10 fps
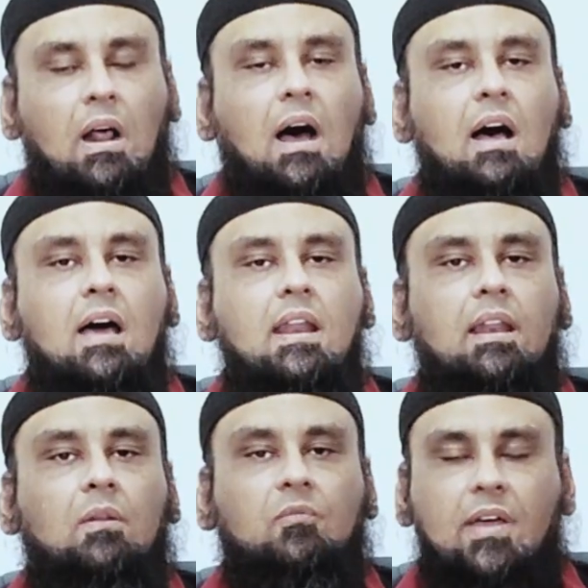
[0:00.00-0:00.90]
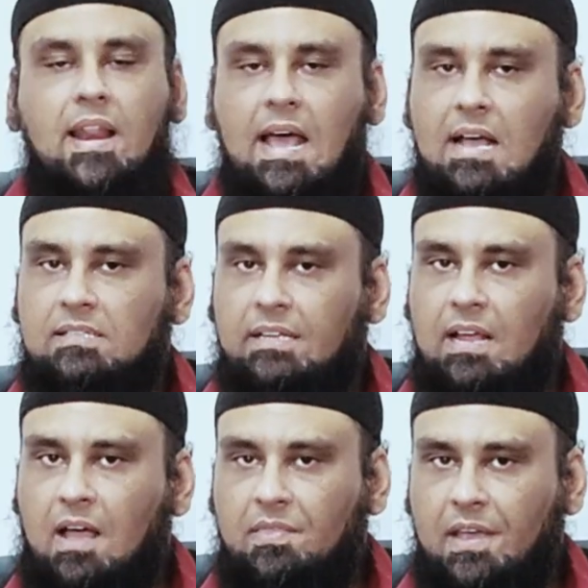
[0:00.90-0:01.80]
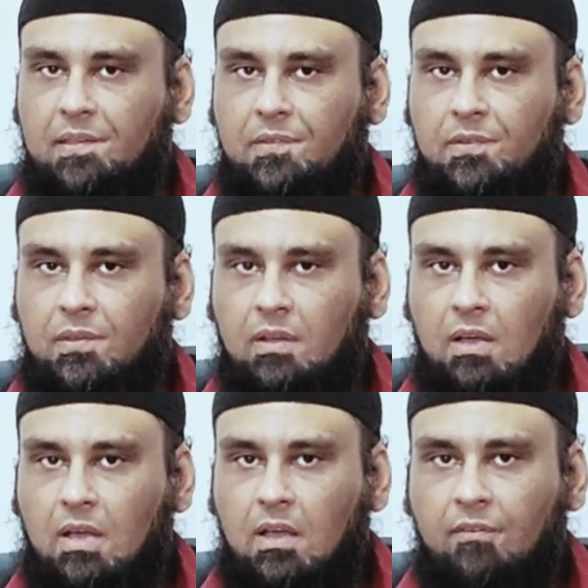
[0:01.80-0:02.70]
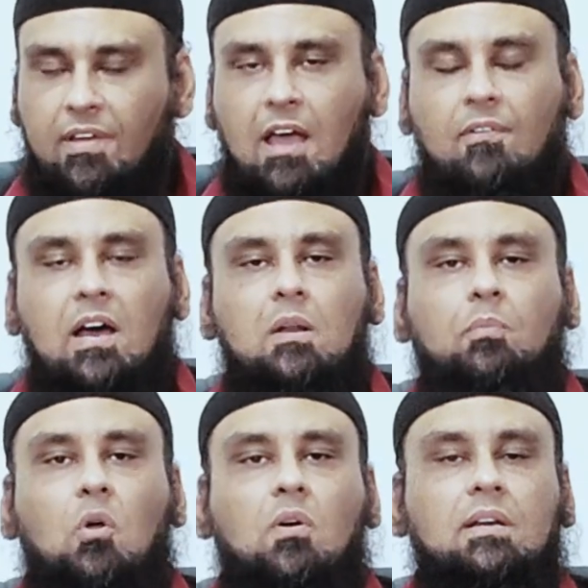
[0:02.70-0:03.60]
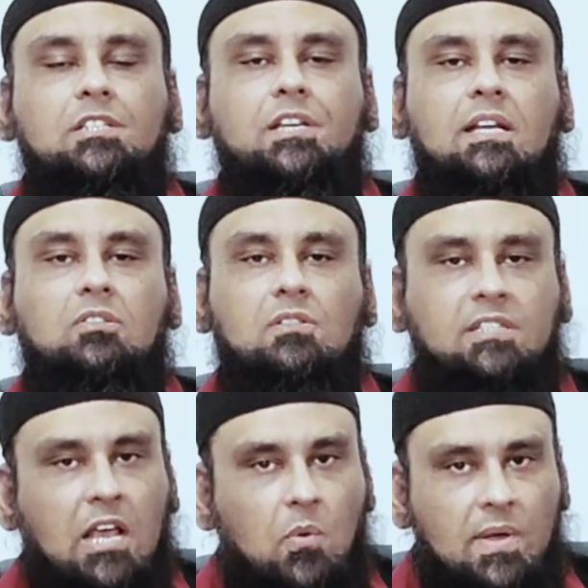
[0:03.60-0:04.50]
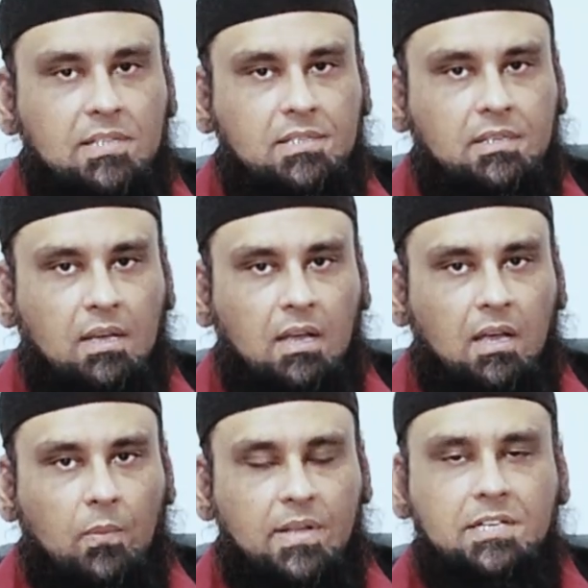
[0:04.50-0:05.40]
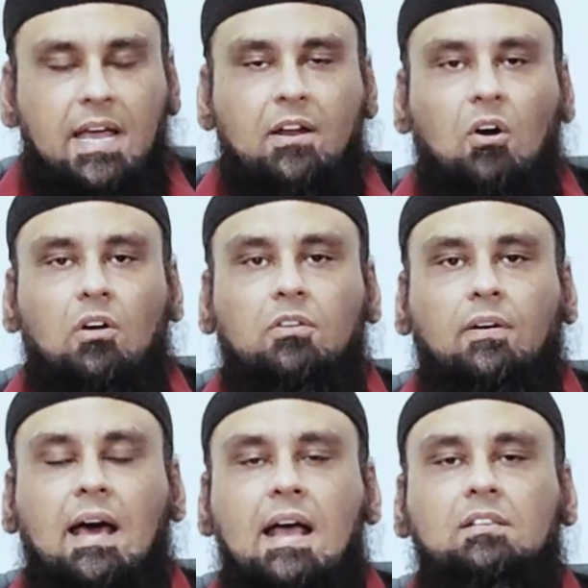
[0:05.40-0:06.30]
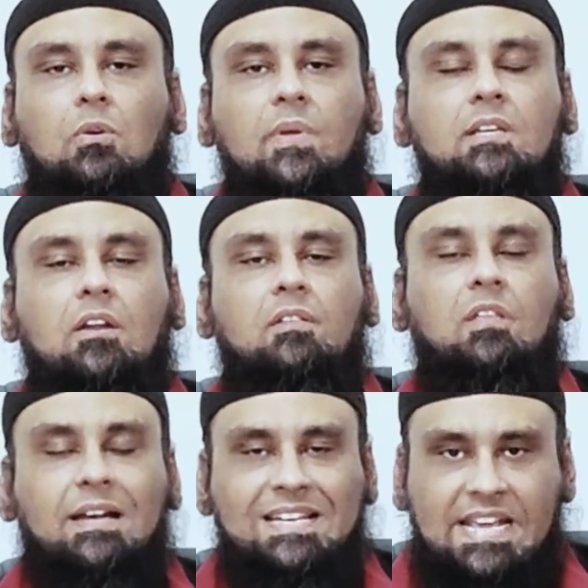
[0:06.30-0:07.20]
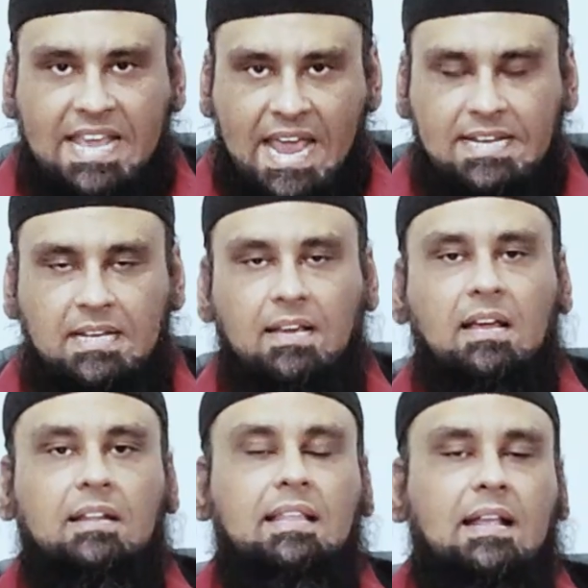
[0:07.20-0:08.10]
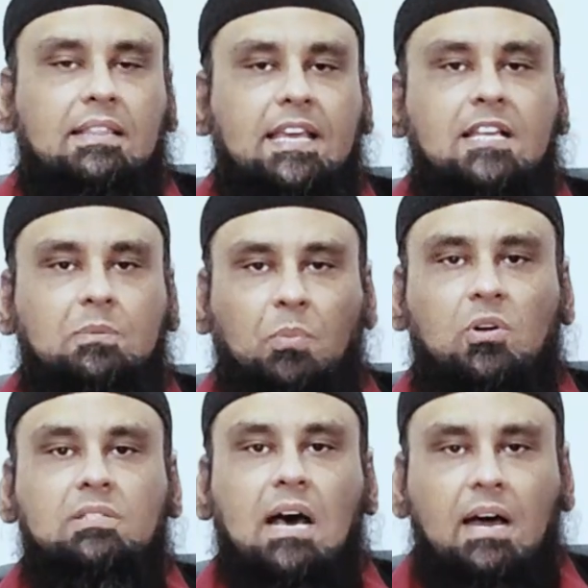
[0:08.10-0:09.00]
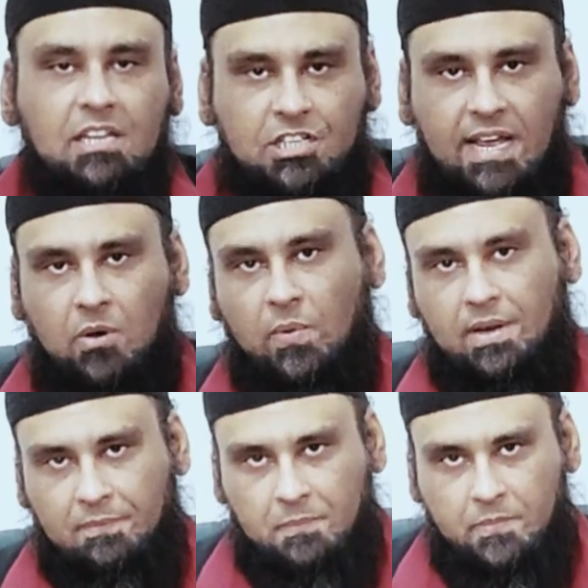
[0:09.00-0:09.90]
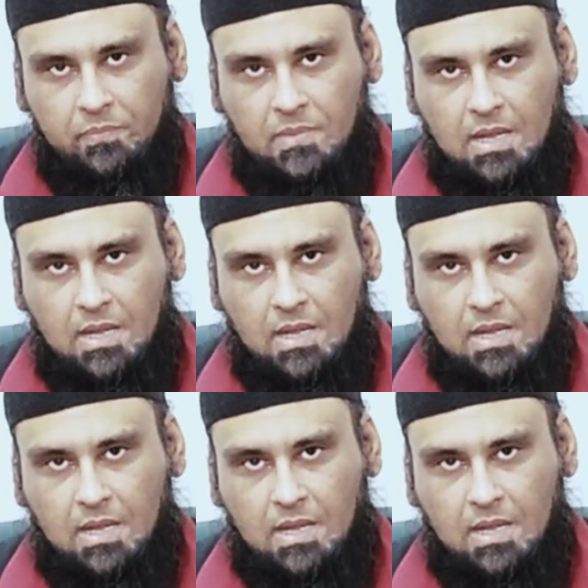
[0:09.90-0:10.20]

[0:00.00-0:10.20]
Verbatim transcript: Quran, whereas in Hadith, we have unbroken chains of sequence, which can authorize or which can authenticate that these books are genuine.